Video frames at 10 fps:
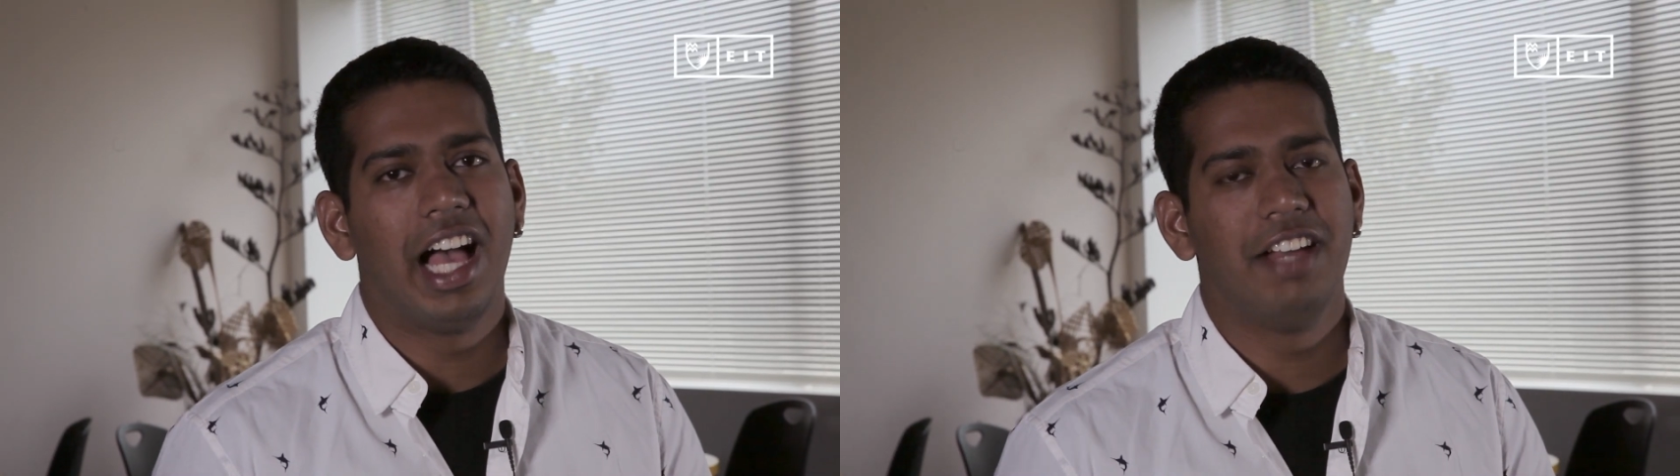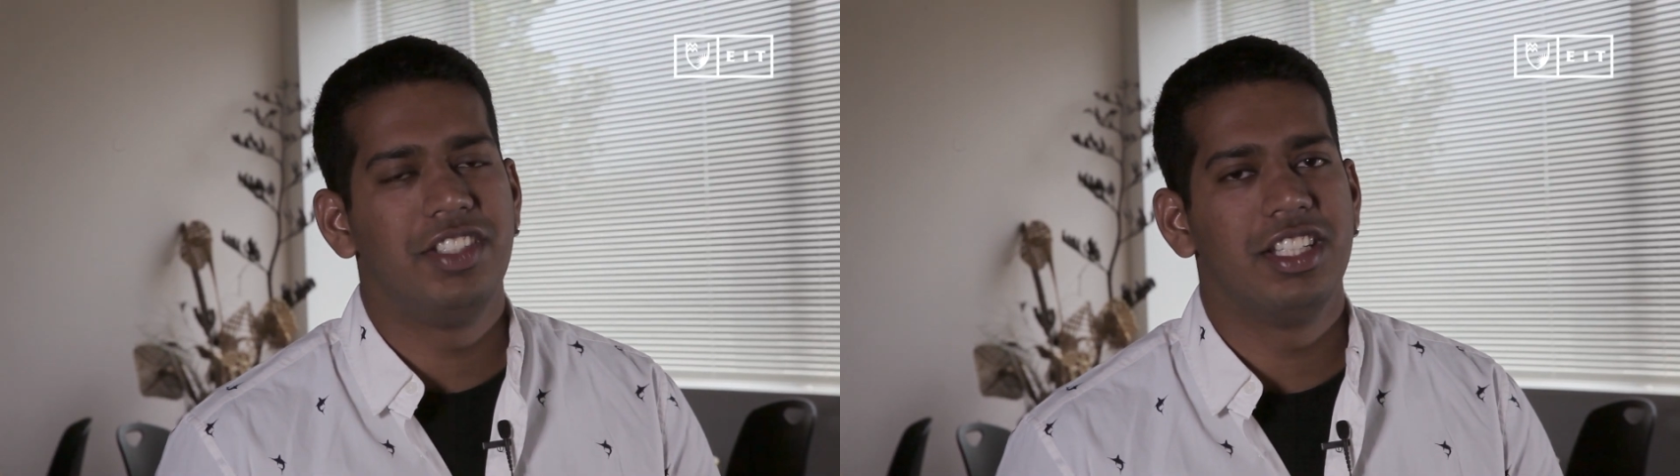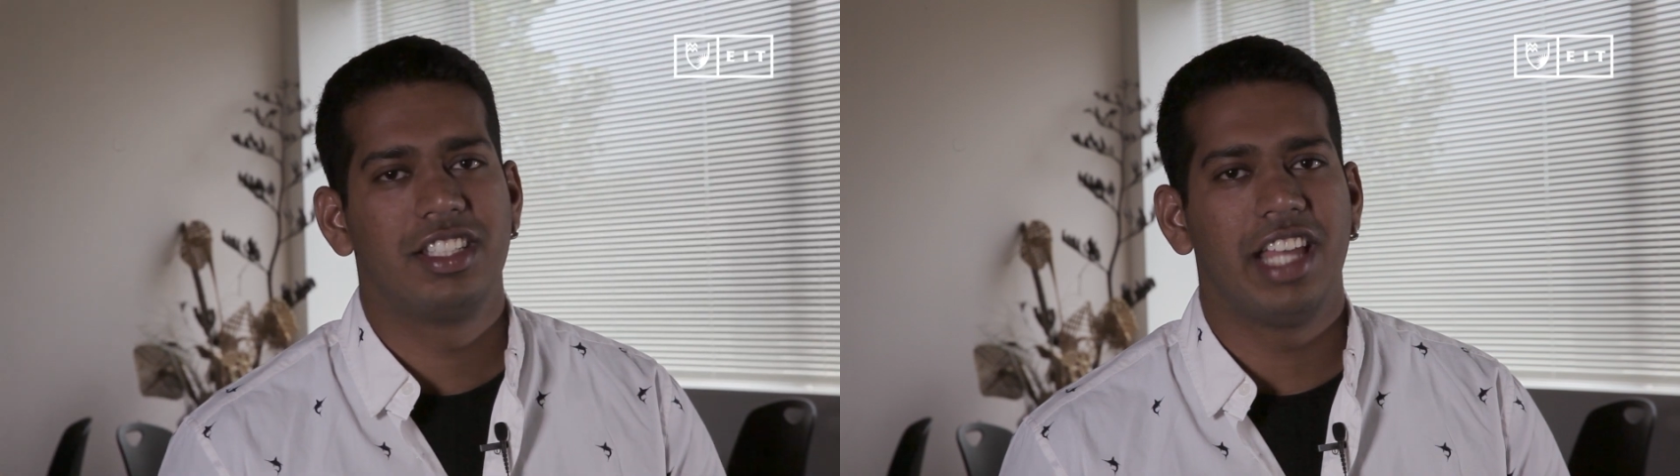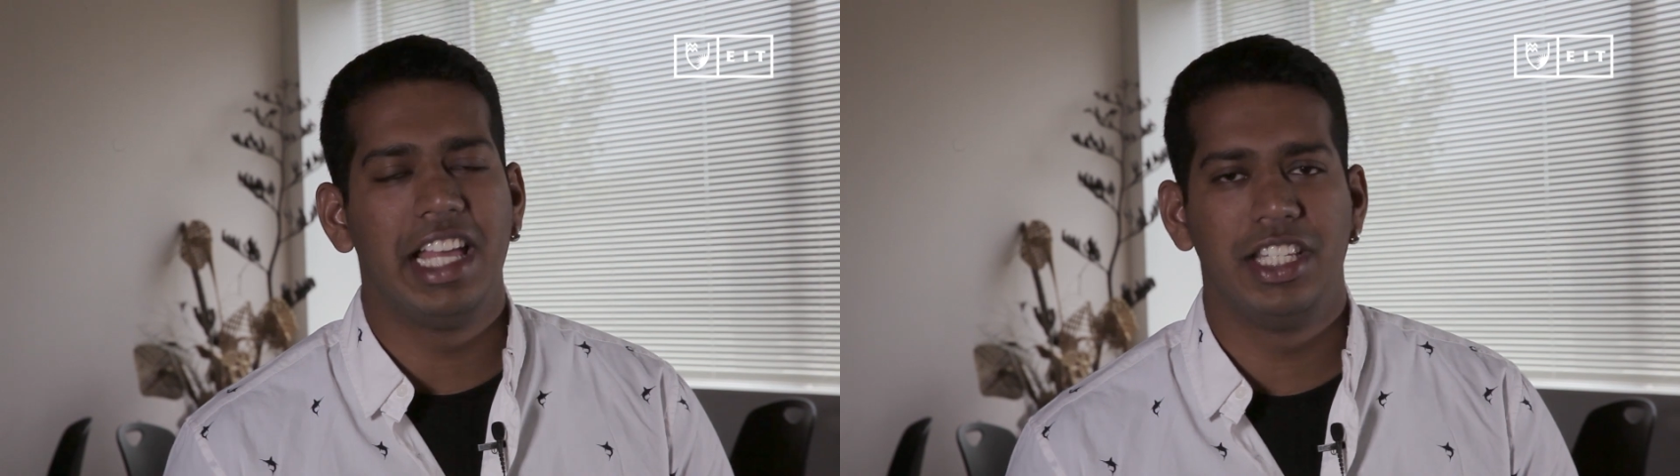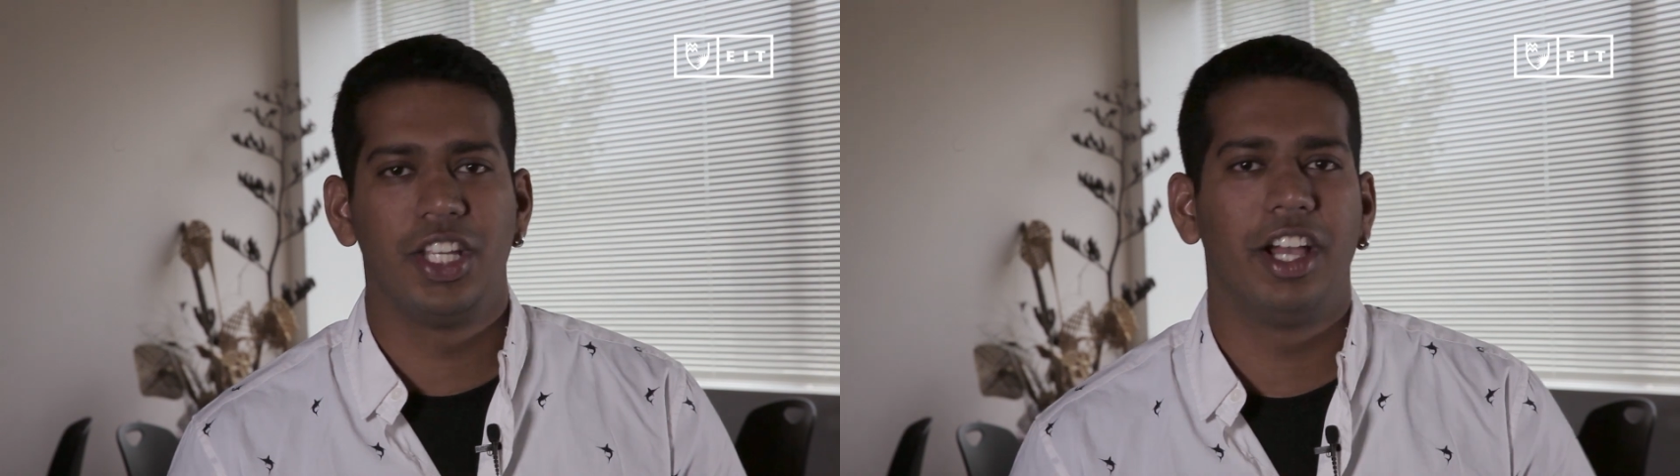I've just
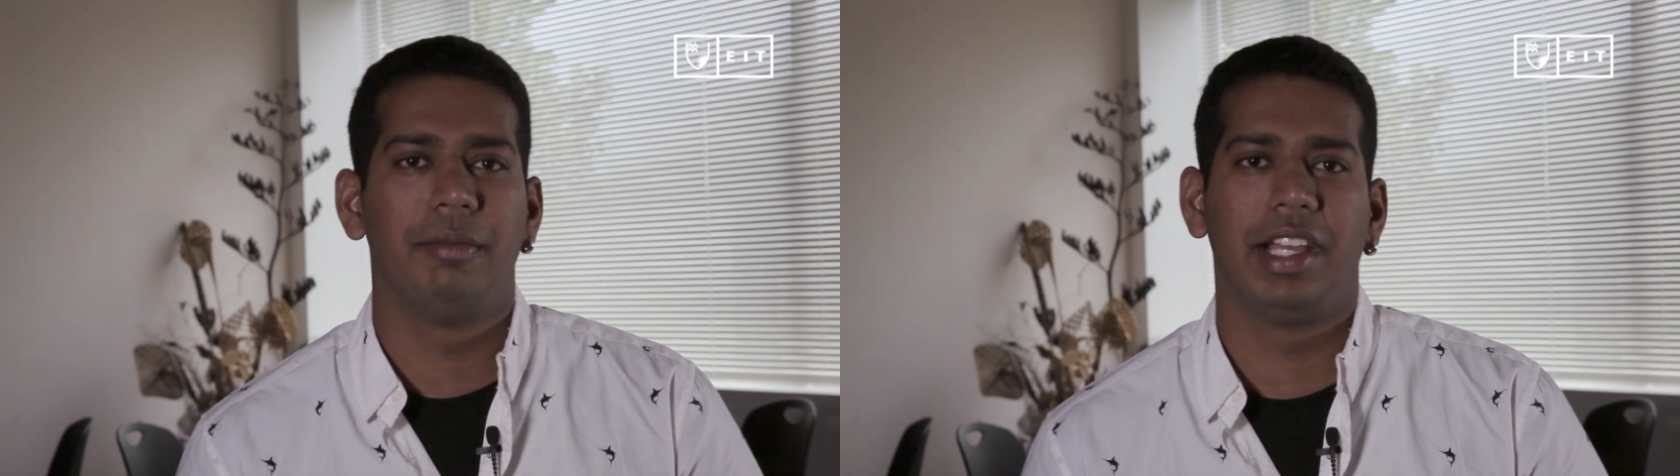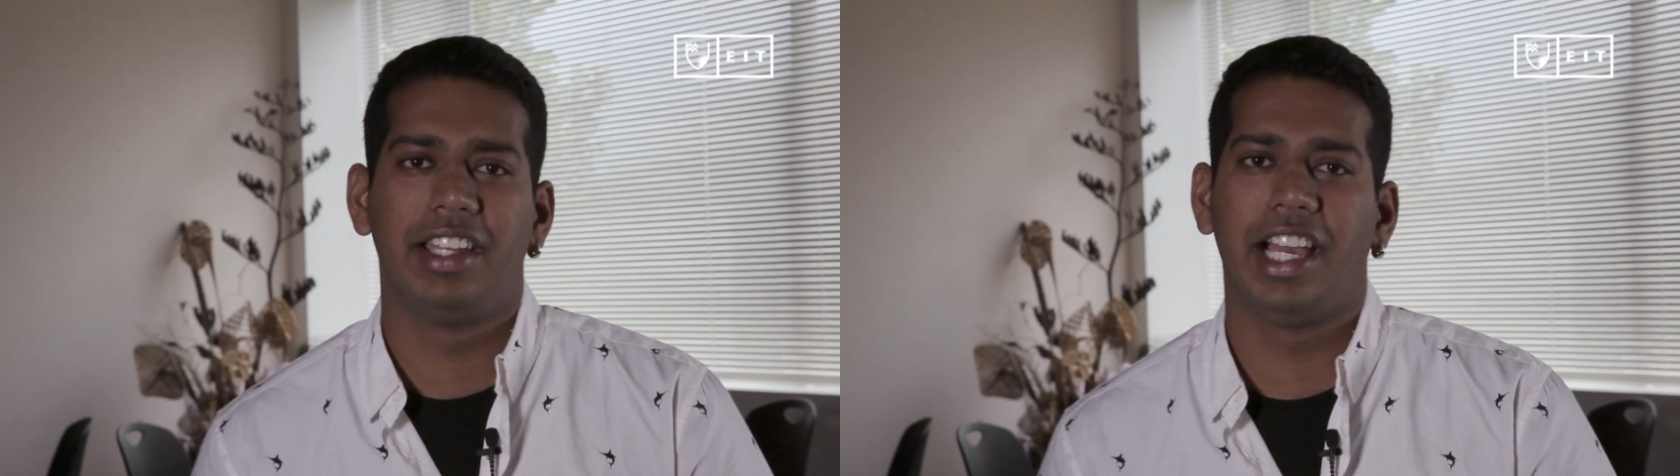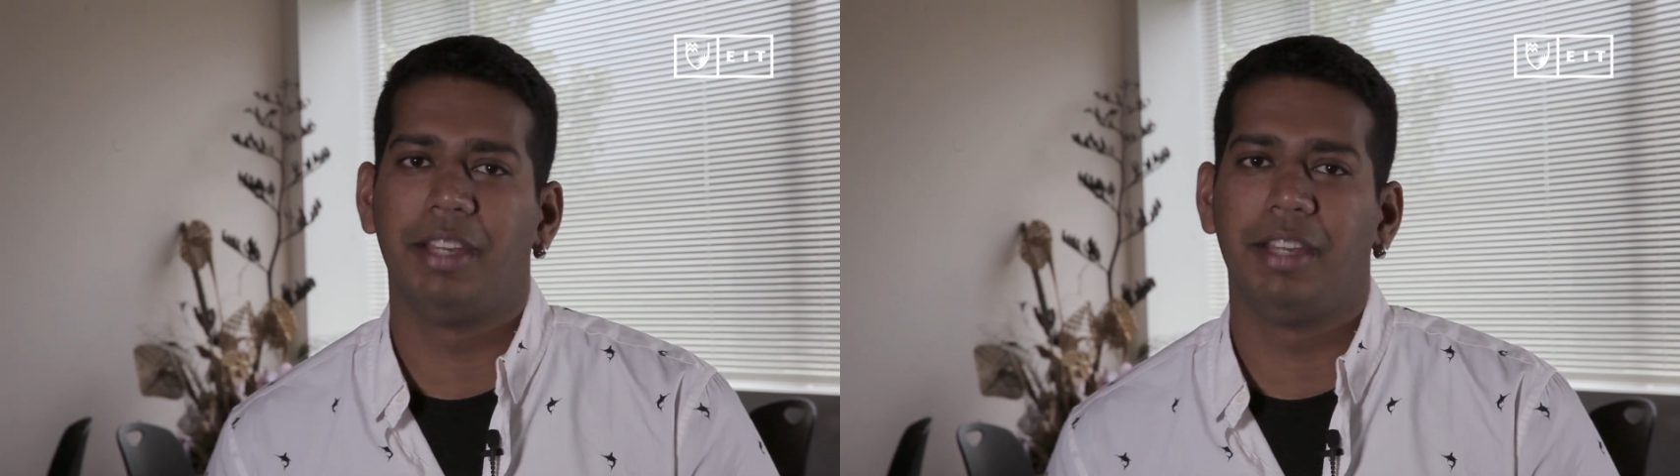enjoyed my